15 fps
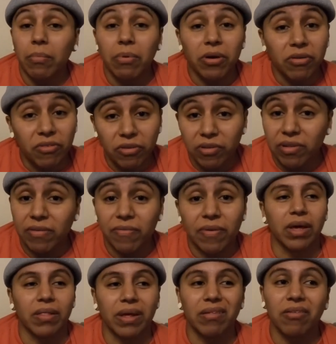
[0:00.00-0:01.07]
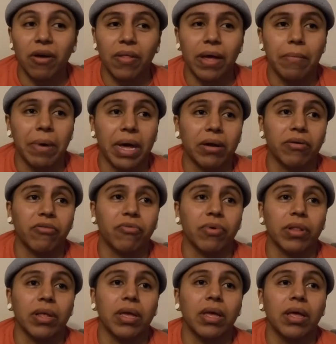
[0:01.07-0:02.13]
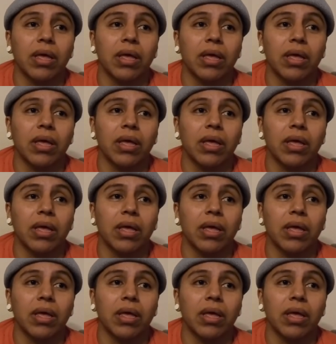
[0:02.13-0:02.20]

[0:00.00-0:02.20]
birth certificate. That's all that matters, really.